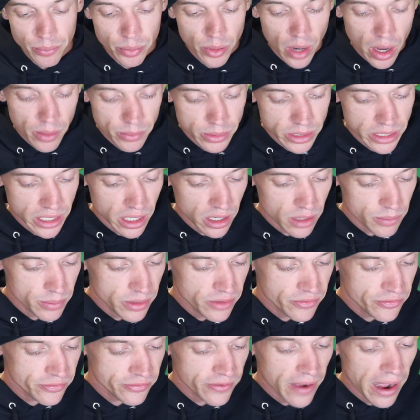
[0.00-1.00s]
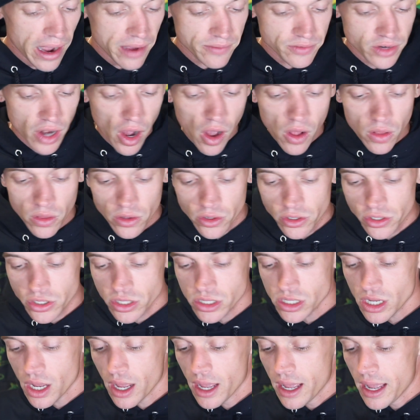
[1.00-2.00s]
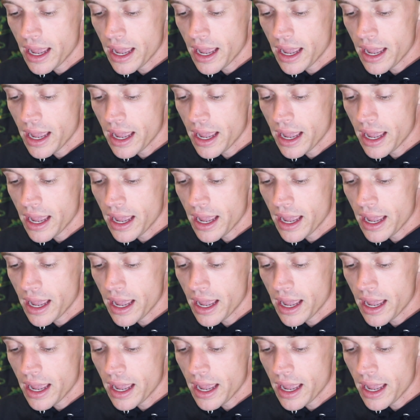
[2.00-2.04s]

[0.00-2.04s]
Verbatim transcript: probably gonna be $5.